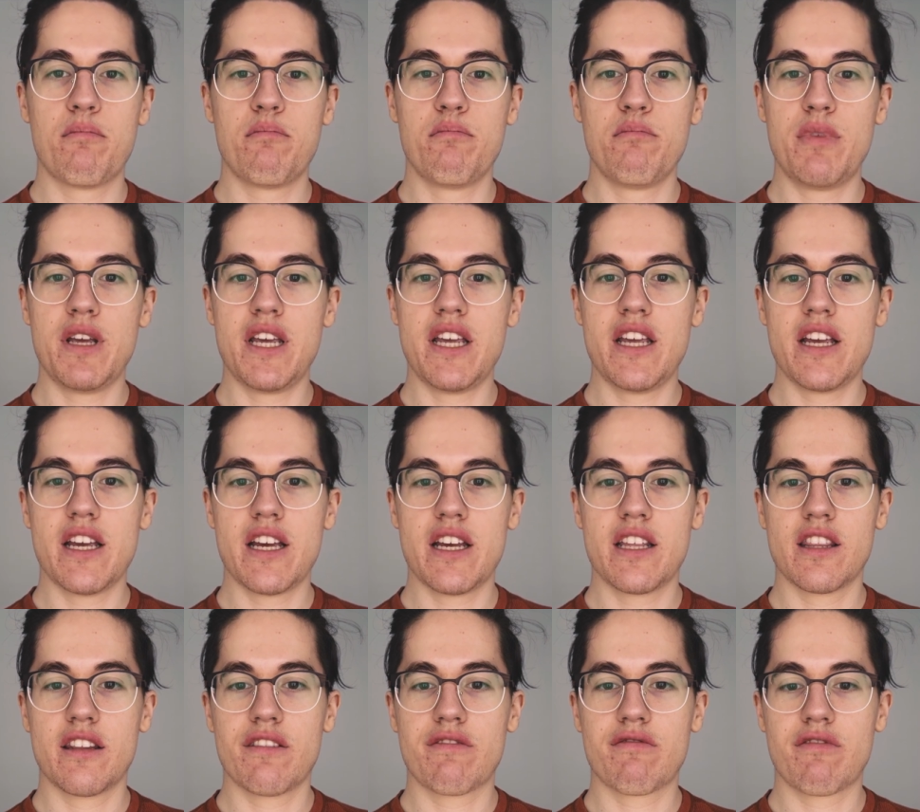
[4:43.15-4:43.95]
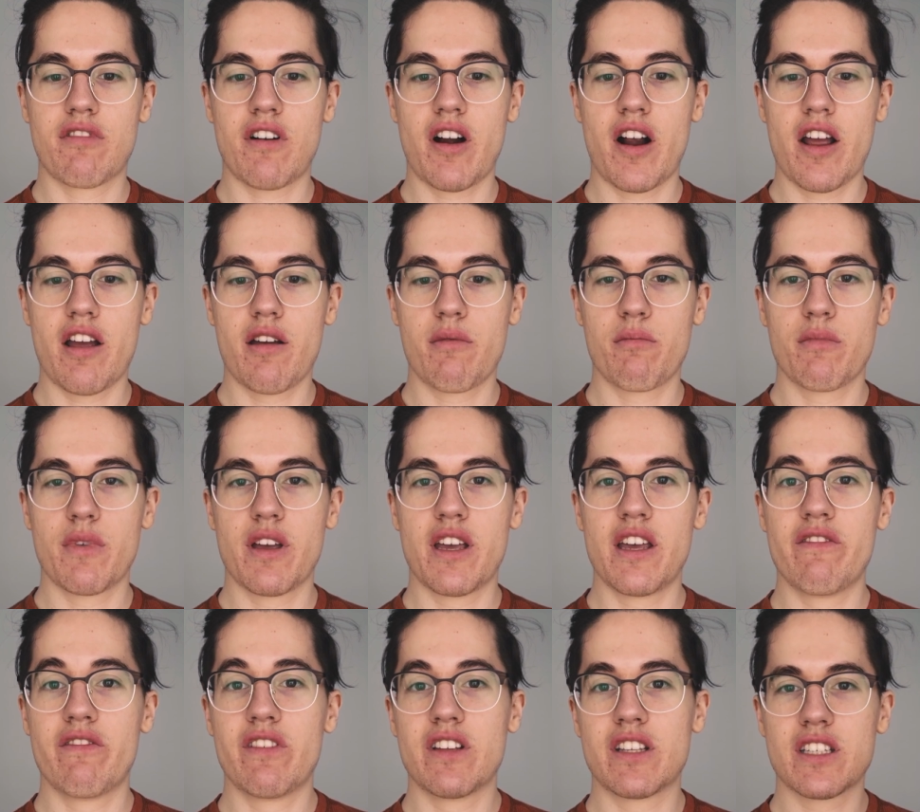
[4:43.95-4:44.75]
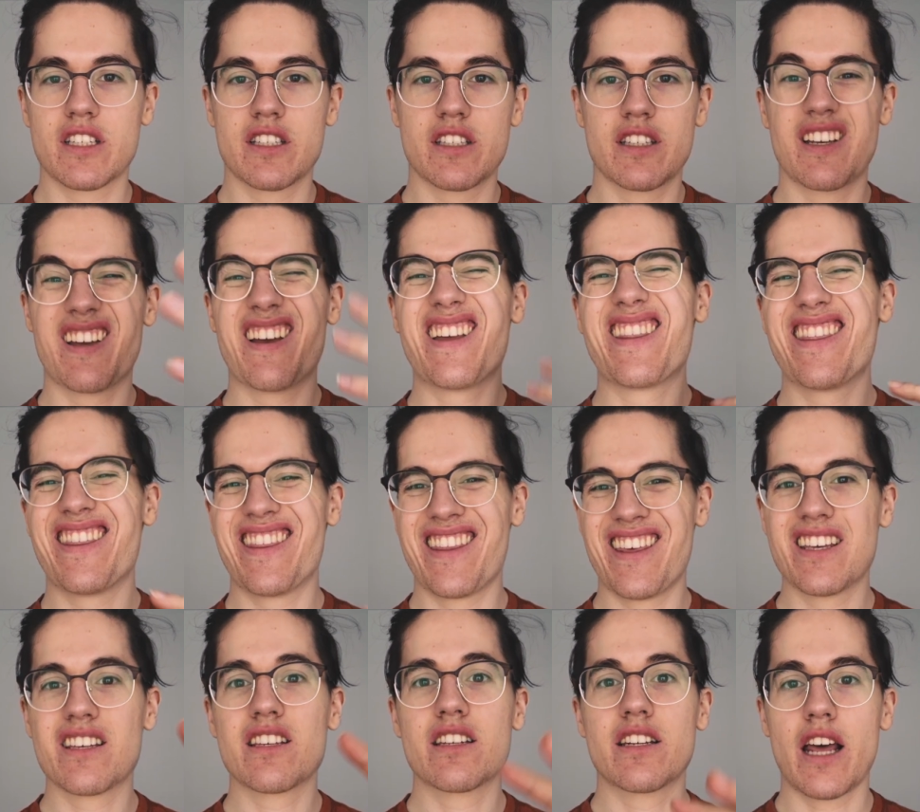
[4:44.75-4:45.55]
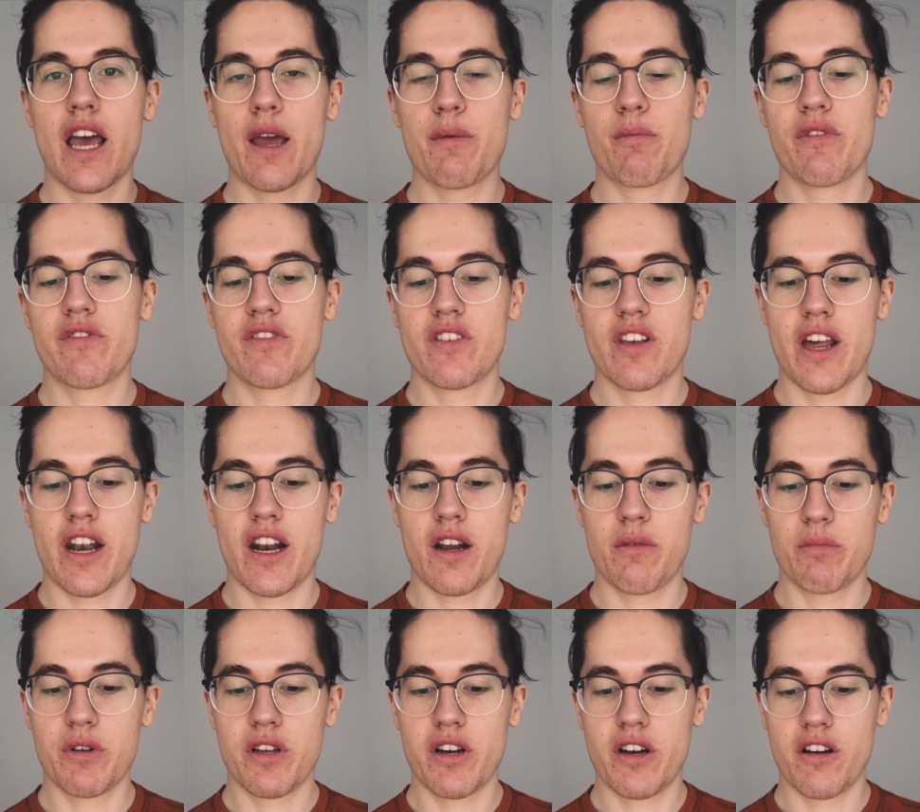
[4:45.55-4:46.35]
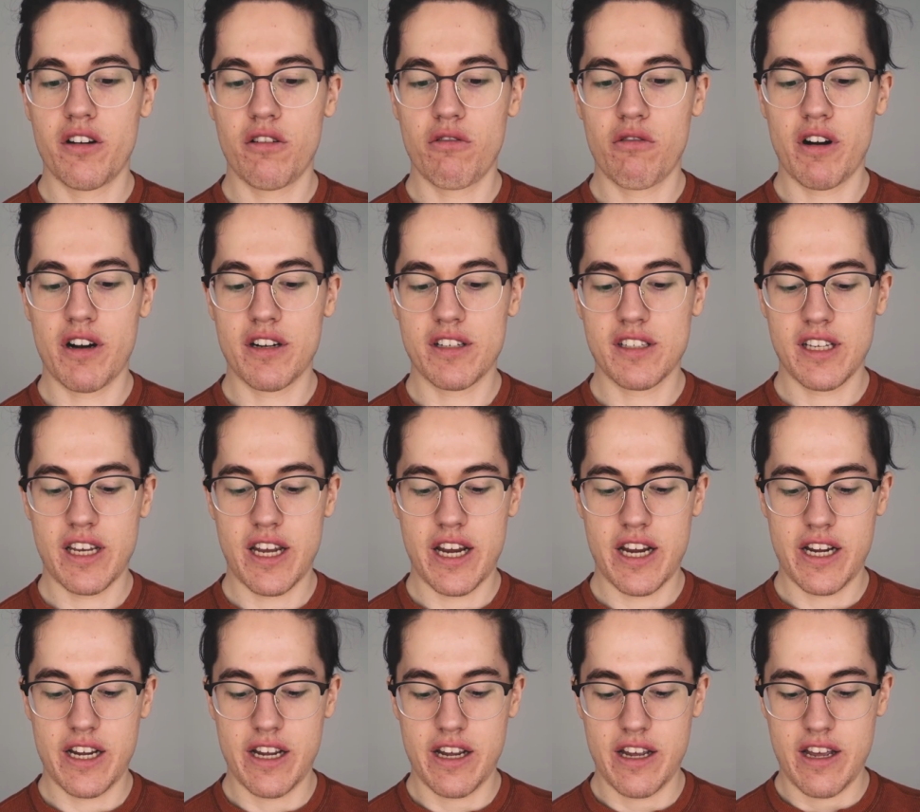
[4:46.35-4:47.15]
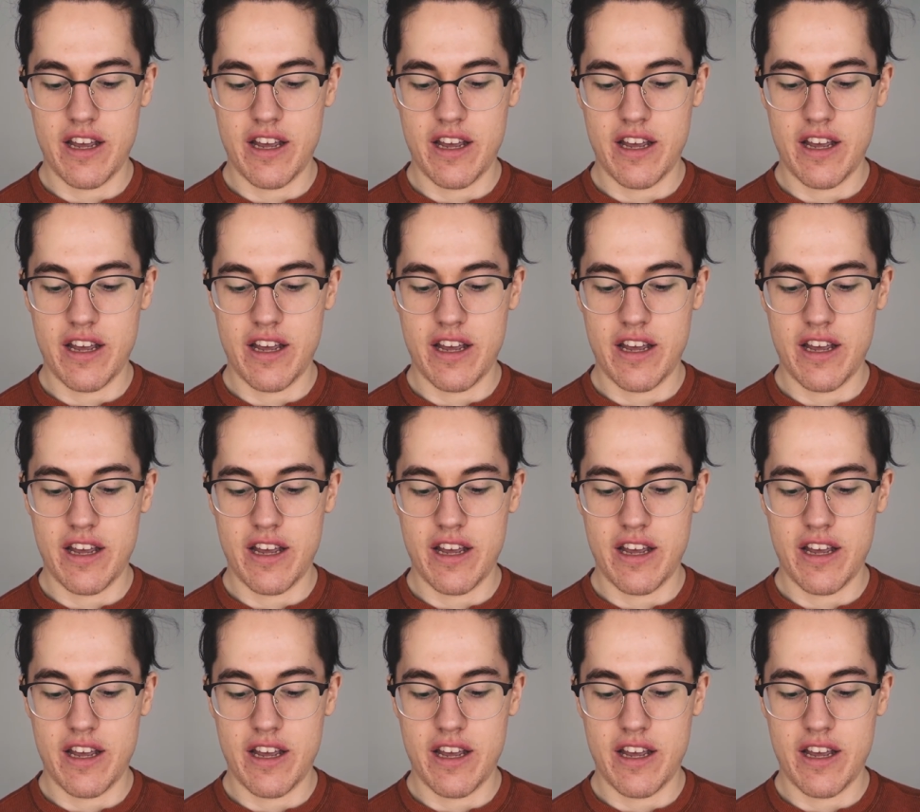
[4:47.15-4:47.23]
be in the frame if it's in this type of setup, you know, where it's like...